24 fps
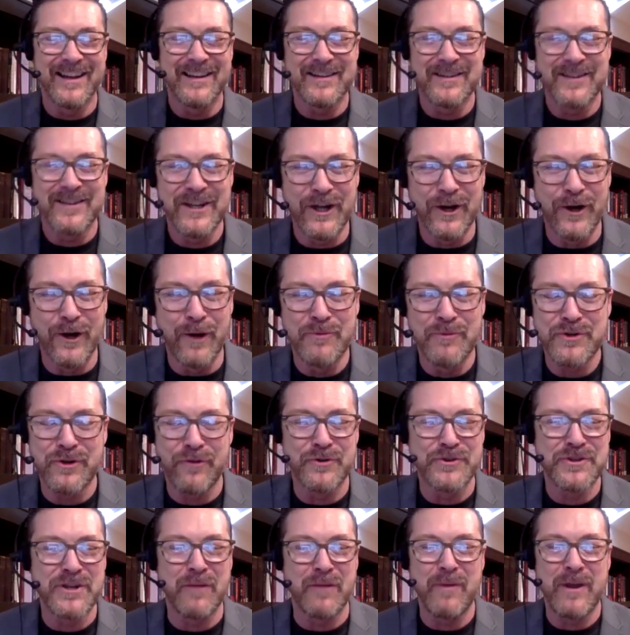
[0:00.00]
you know, I'm sure
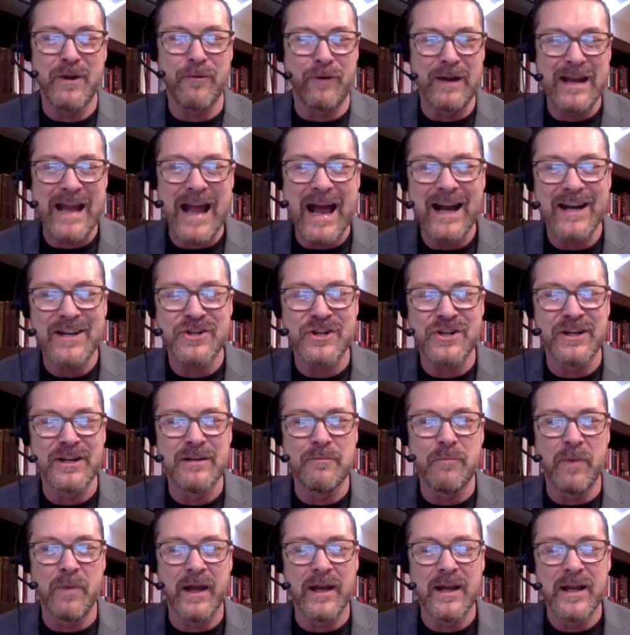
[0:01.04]
there's going to be a
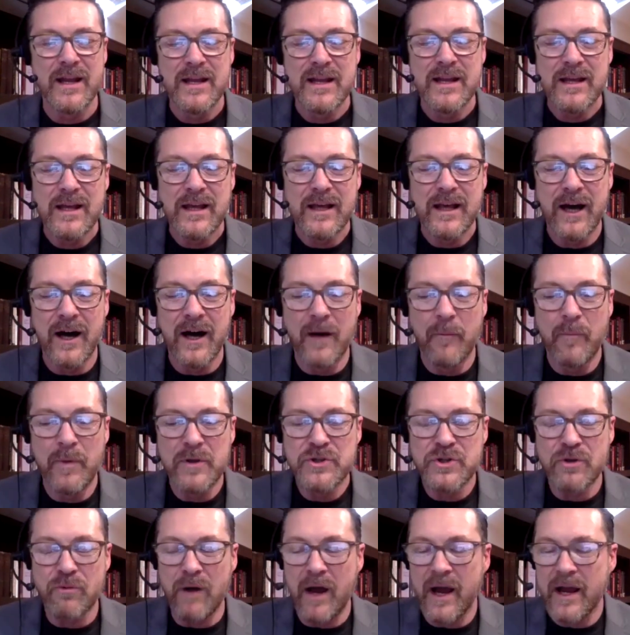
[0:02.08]
reaction, but
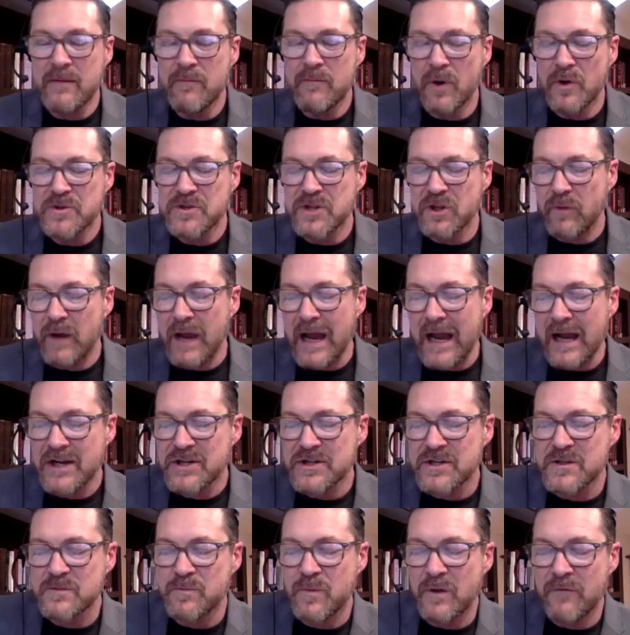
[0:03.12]
you're right. Most of the
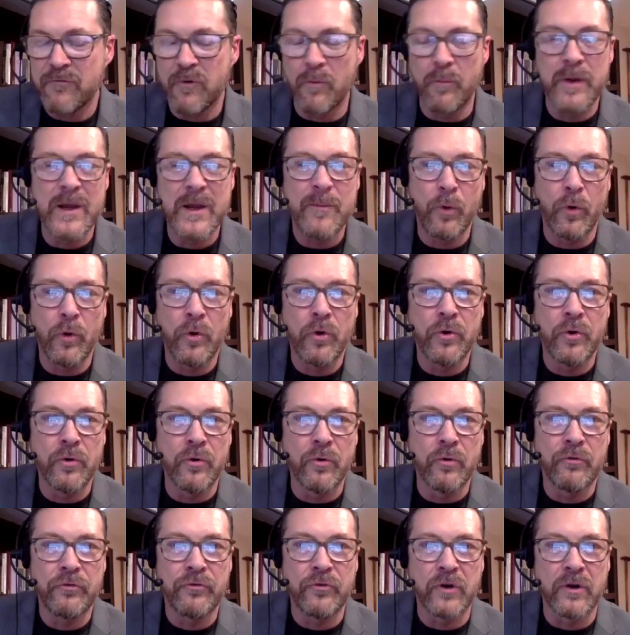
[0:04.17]
reaction has been from people
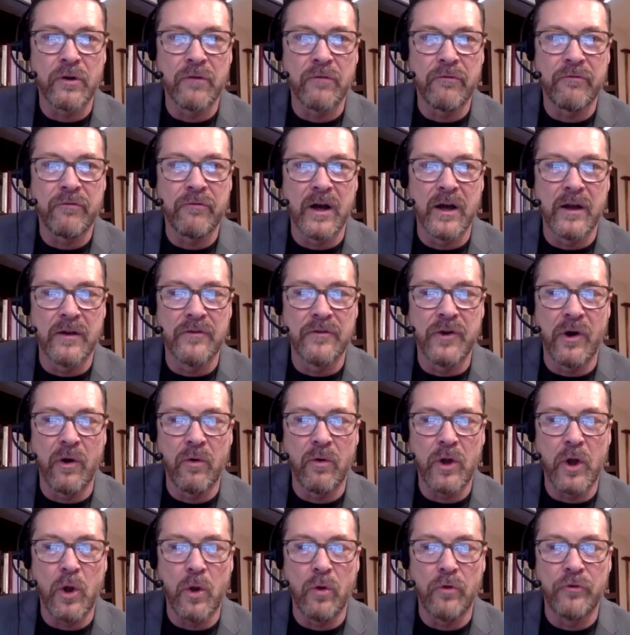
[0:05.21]
who sort of
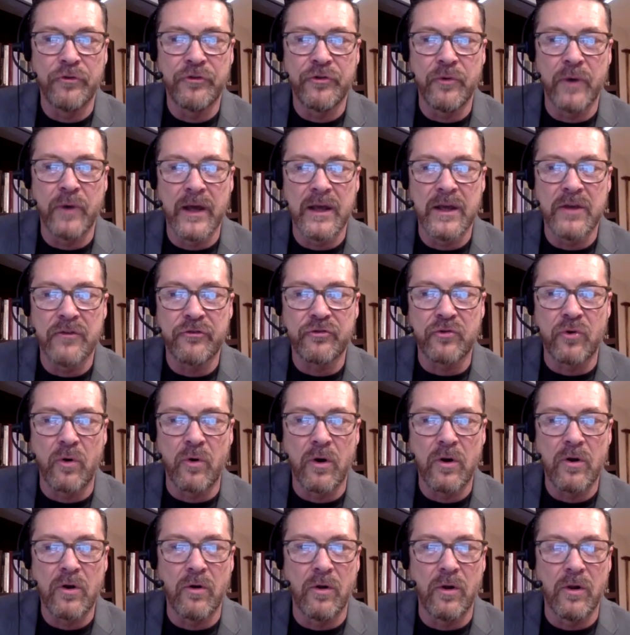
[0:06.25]
don't hold to a
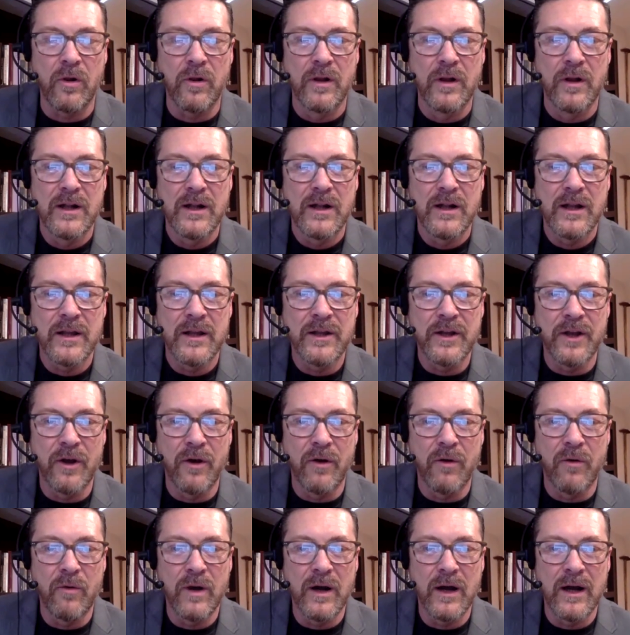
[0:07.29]
historical, you
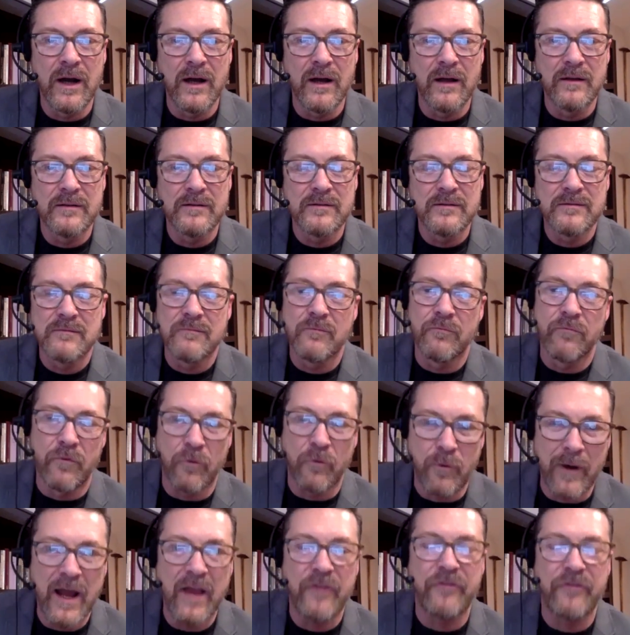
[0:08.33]
know,
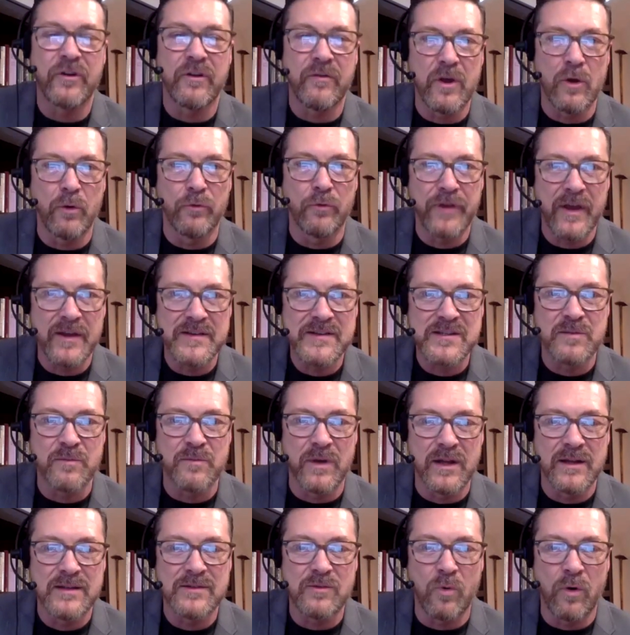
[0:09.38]
veracity of the Old
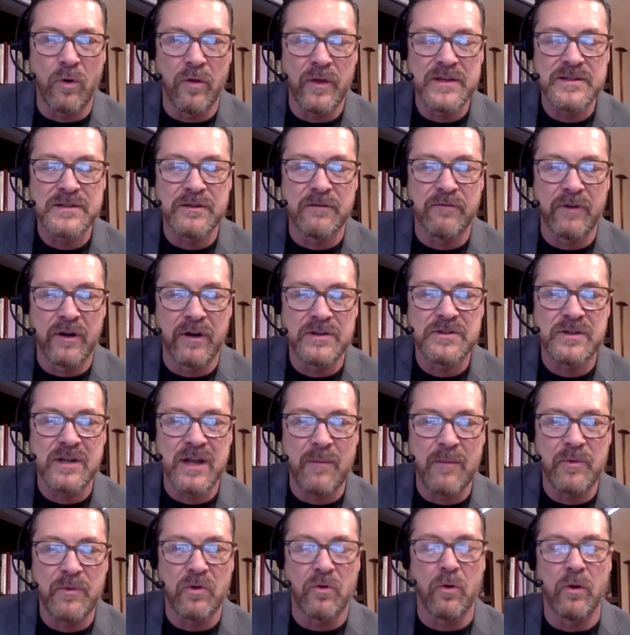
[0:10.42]
Testament, or at least they're very
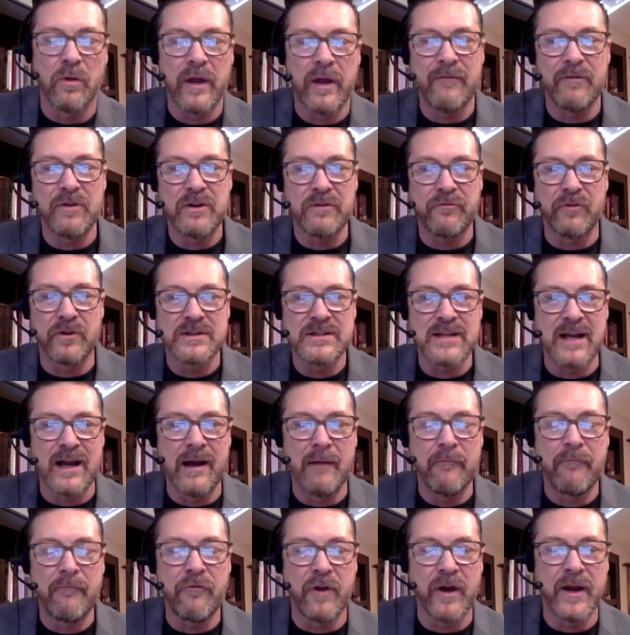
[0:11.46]
skeptical. They have a different
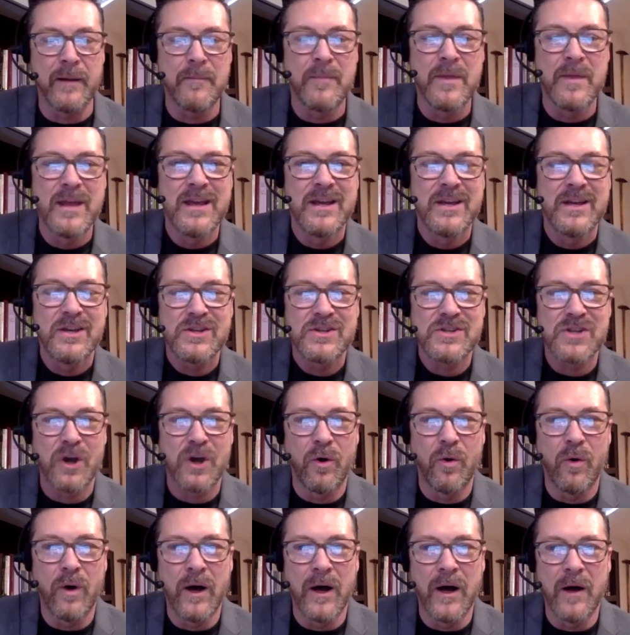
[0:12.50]
time frame.
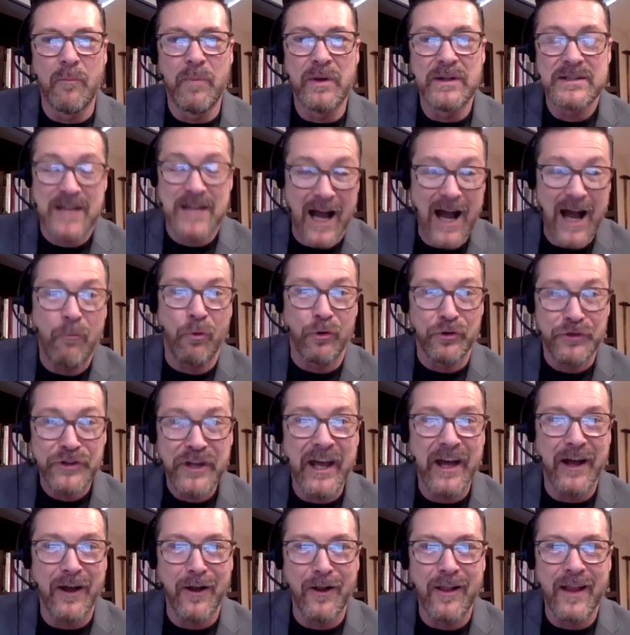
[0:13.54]
So, but time will
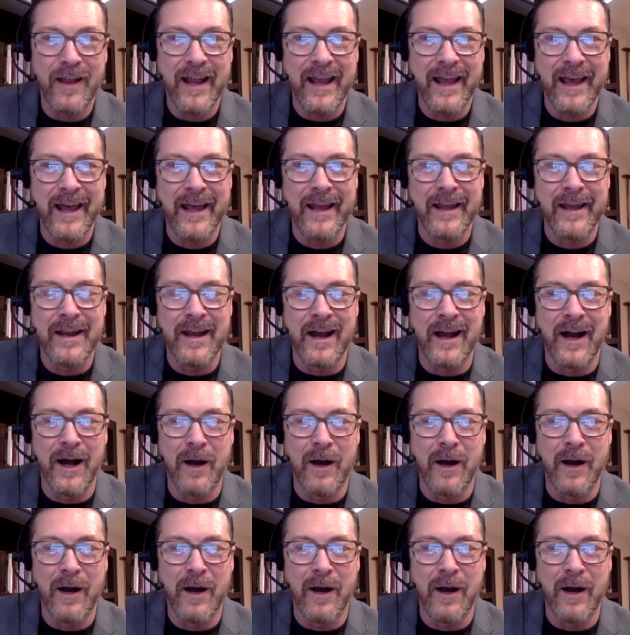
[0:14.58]
tell. And